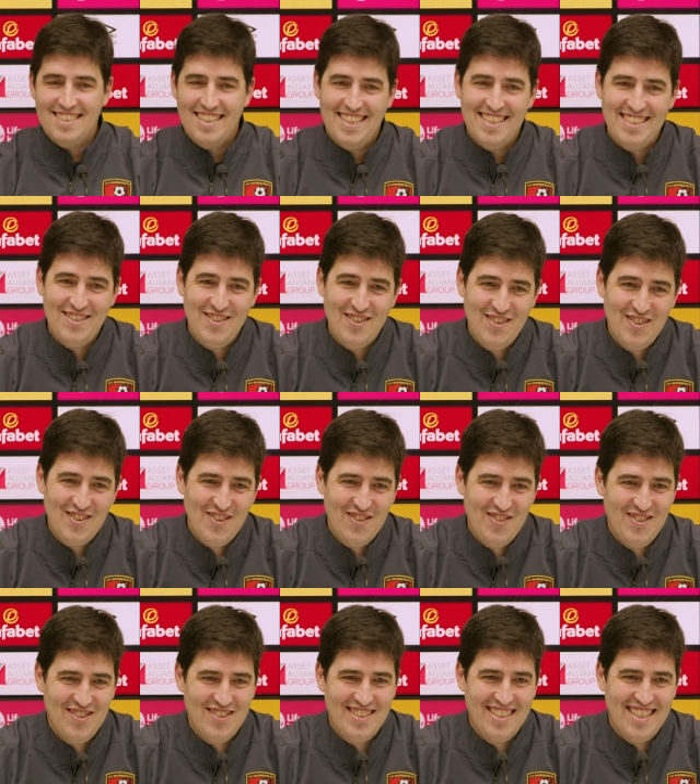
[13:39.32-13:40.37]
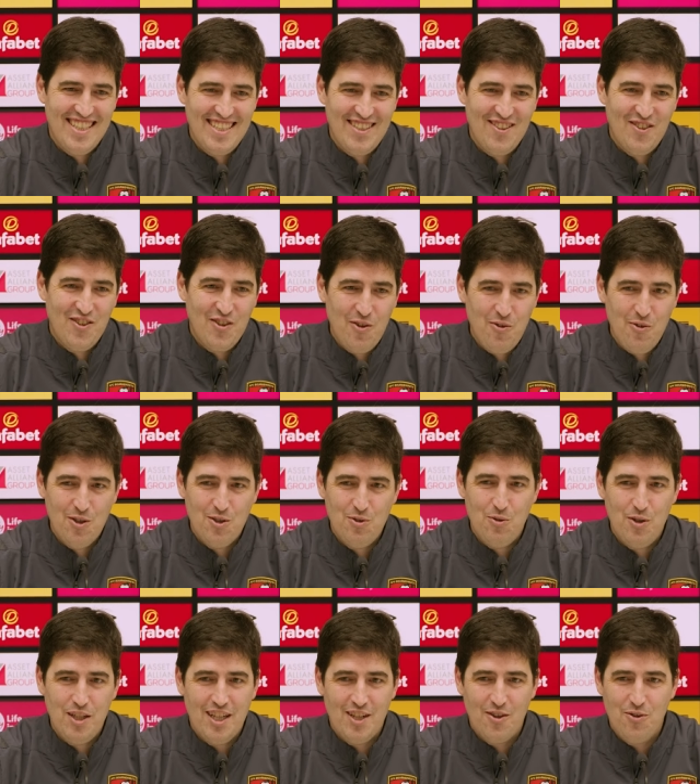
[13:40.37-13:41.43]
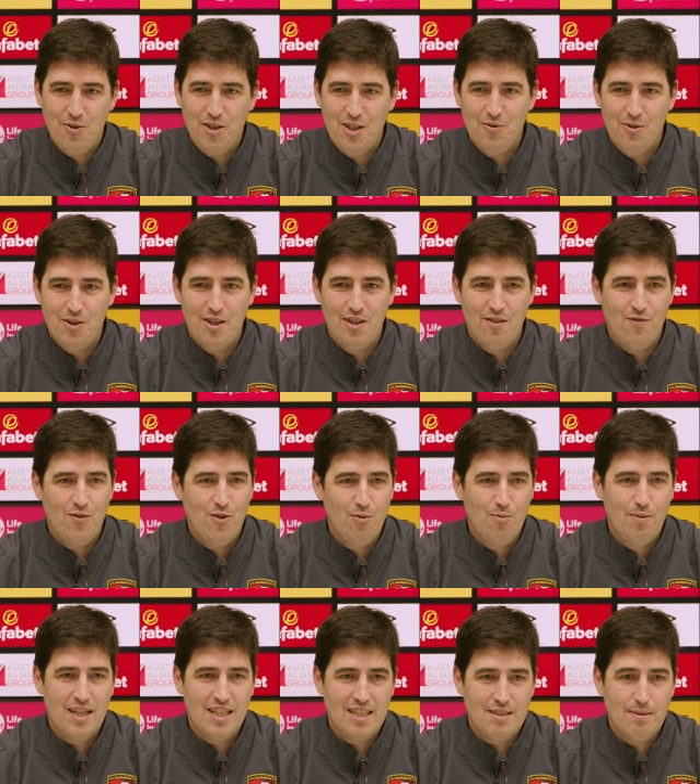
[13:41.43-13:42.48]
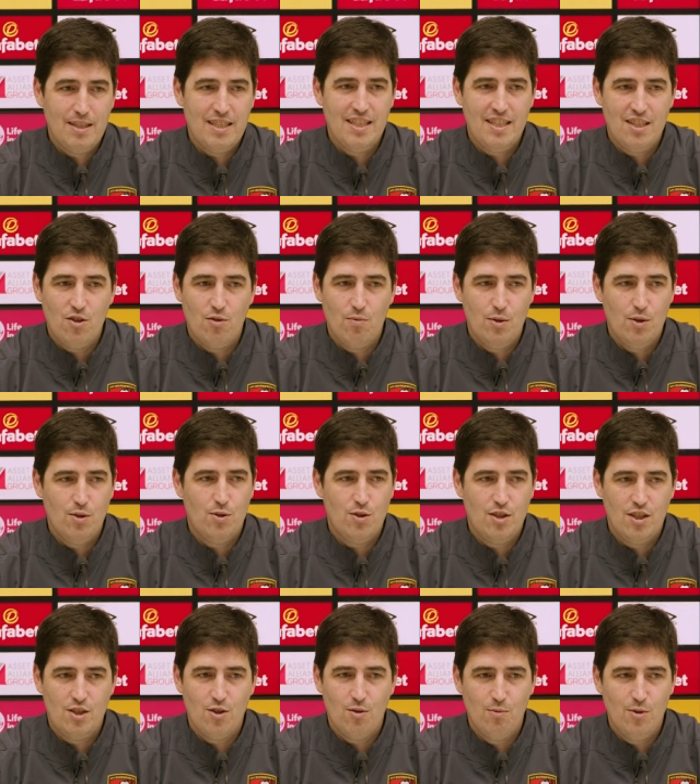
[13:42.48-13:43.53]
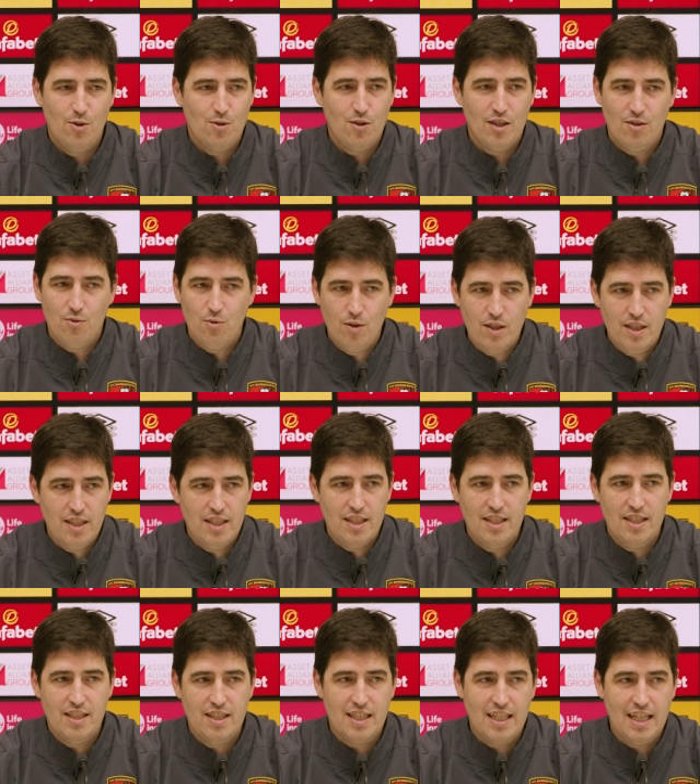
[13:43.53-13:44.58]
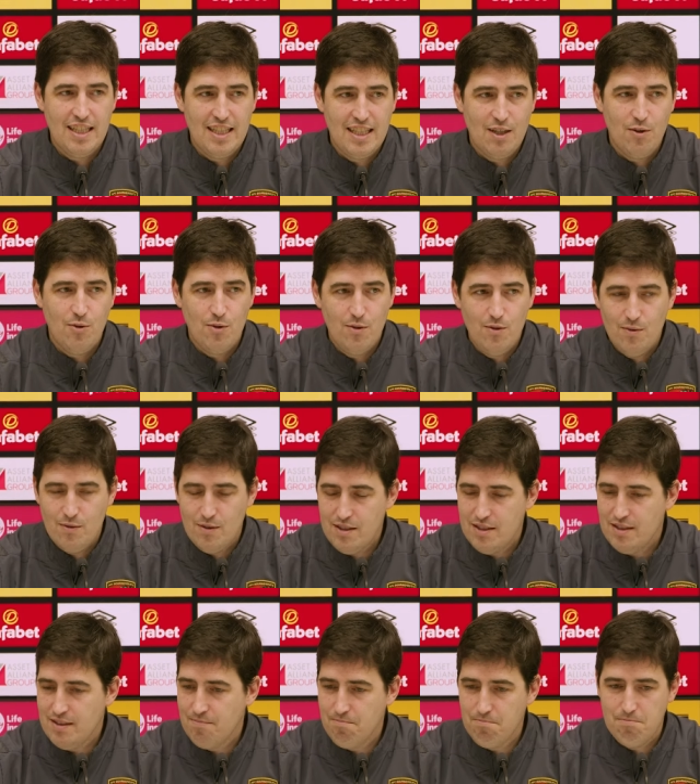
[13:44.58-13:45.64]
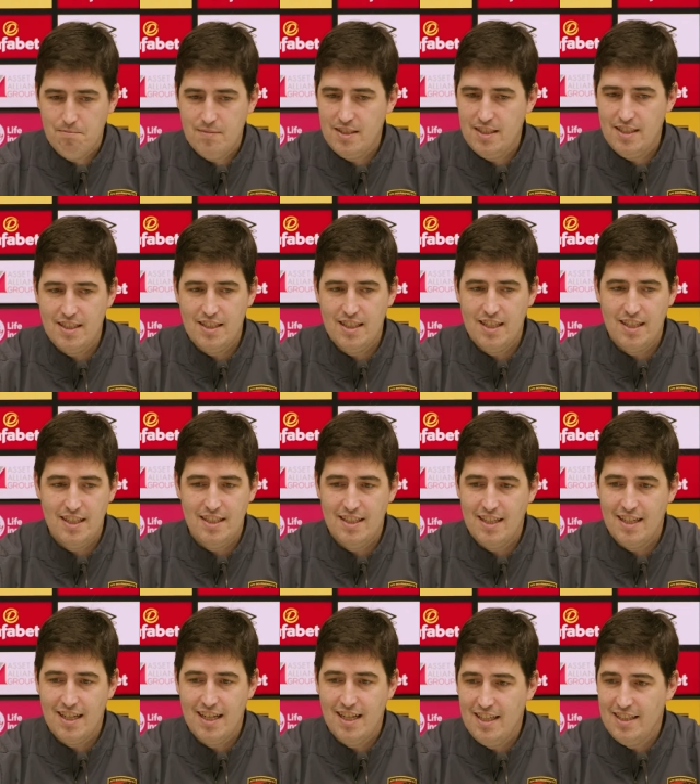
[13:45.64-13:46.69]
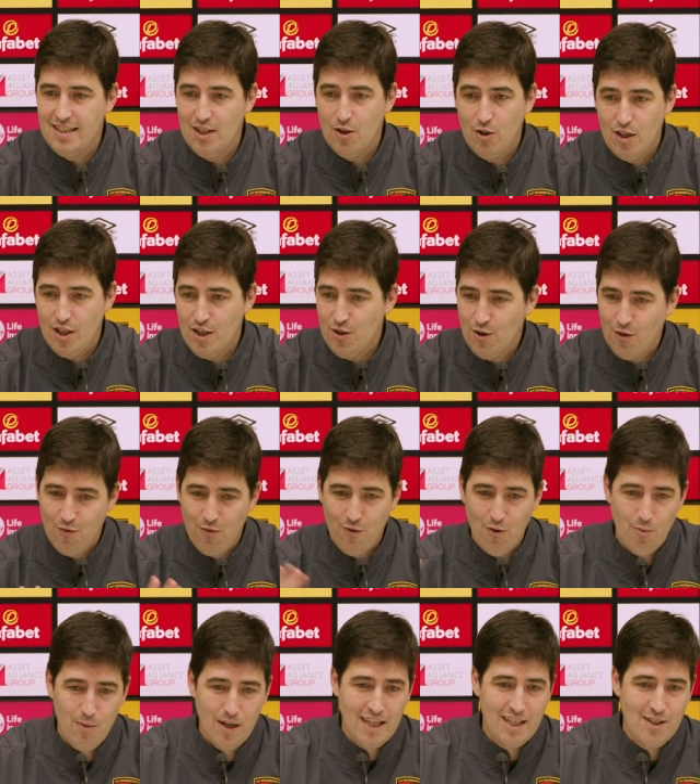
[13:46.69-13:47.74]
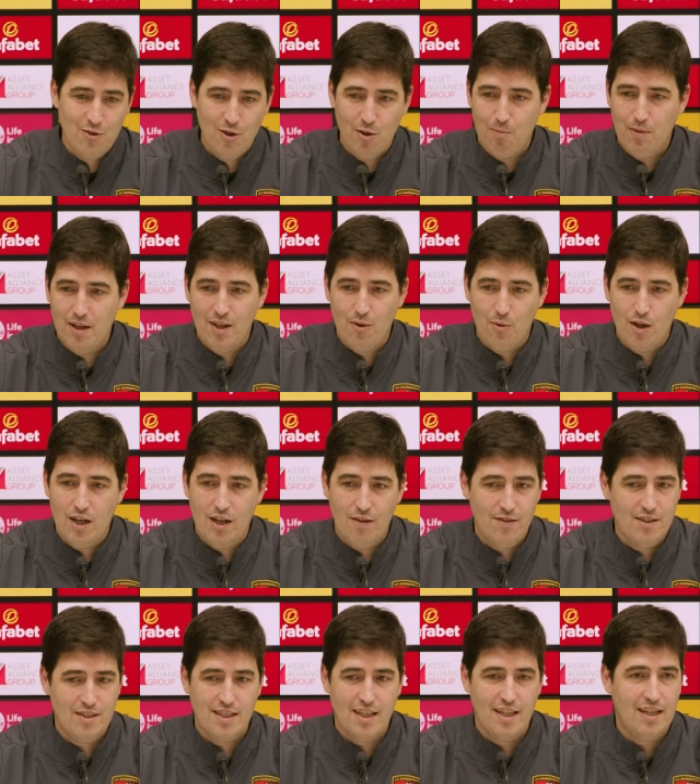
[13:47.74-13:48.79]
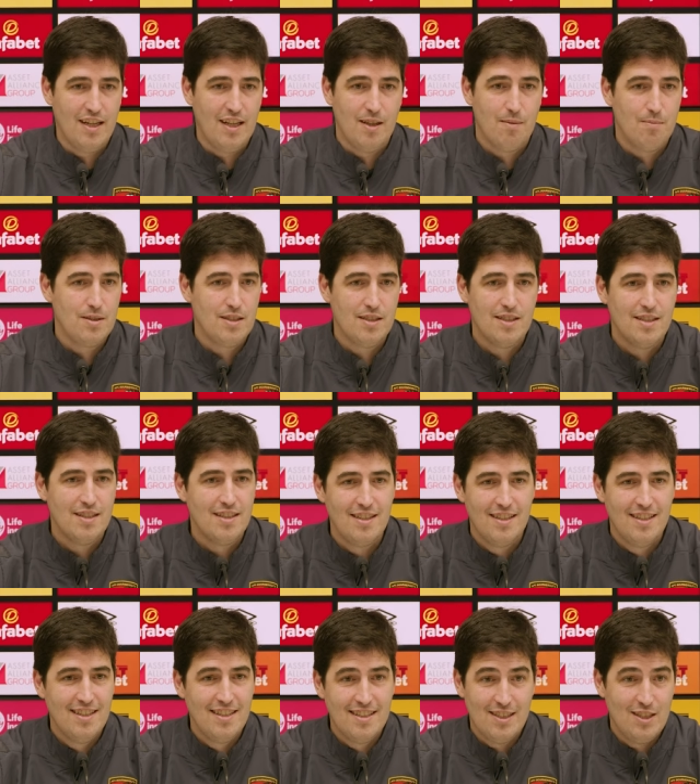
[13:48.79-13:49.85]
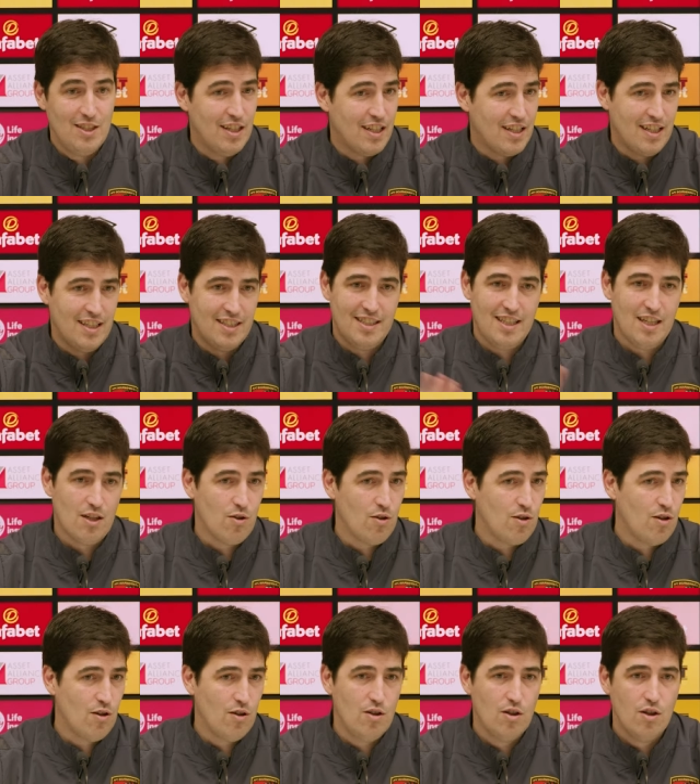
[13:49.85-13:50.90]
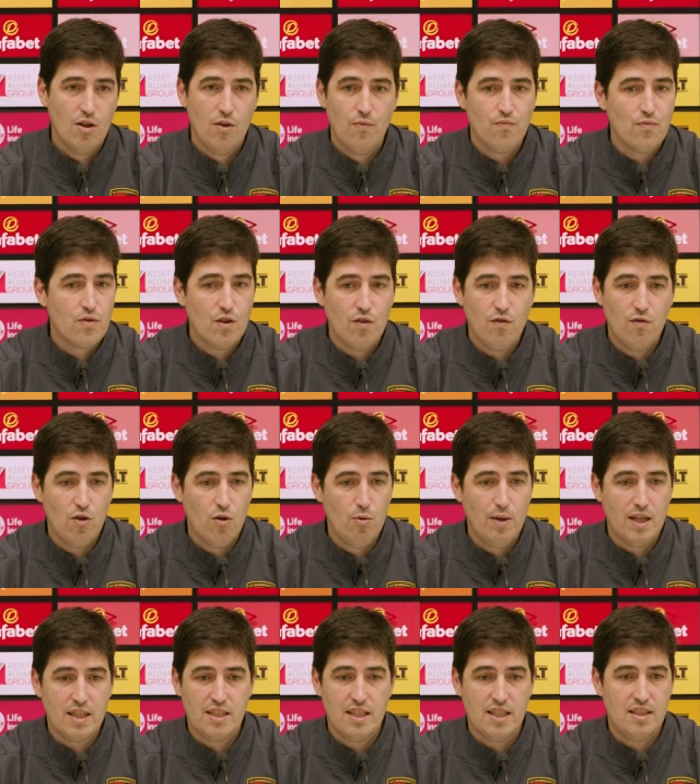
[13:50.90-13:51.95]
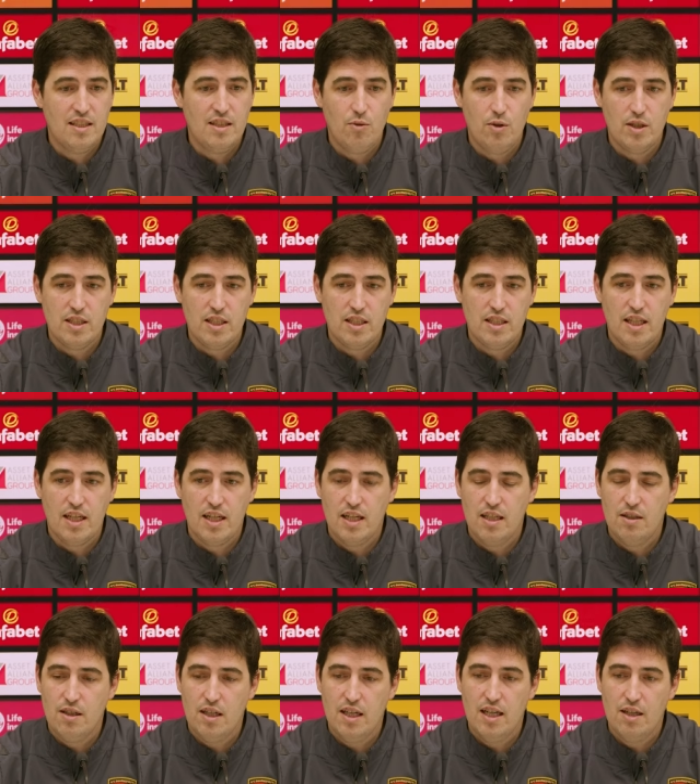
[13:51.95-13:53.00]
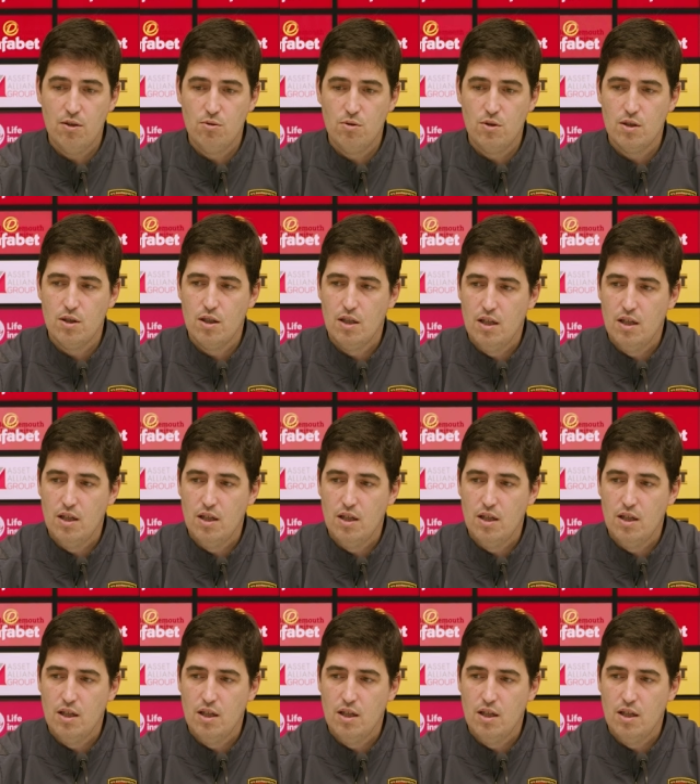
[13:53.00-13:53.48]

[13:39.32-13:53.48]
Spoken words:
I don't know what we are doing with the fullbacks, but it's obvious. It's obvious that we, right now, is the reality. The only non-fullback injury player we have is Taylor Adams. The rest are all fullbacks, that the ones that are out.